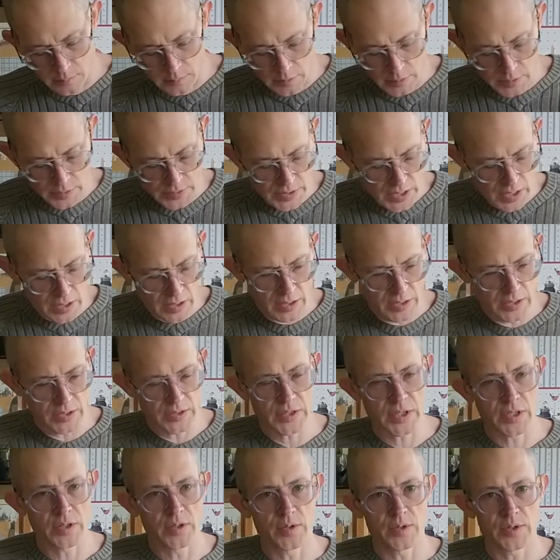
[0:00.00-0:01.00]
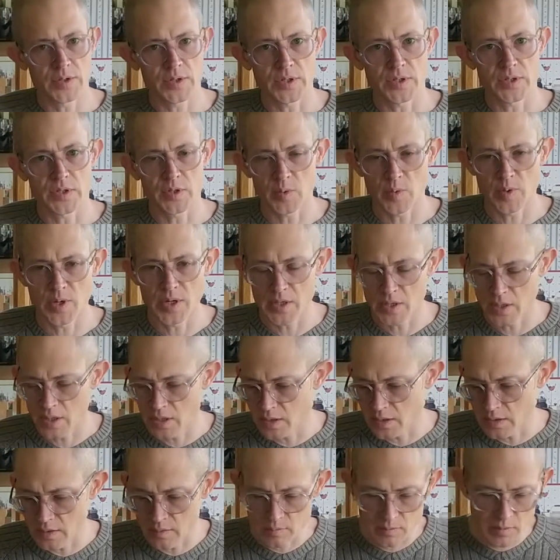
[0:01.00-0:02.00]
just kind of continuously sweet
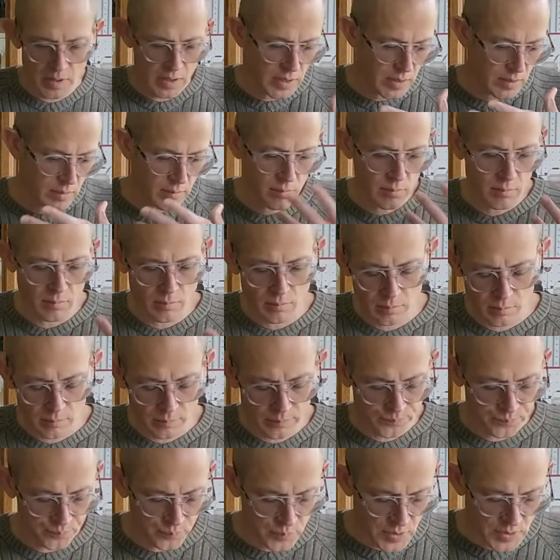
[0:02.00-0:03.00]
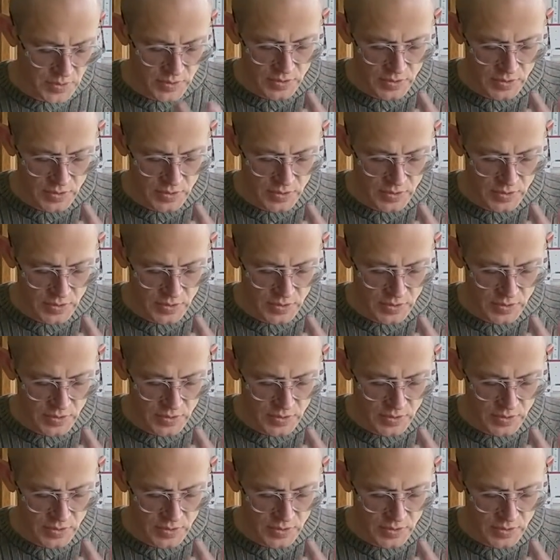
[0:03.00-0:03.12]
and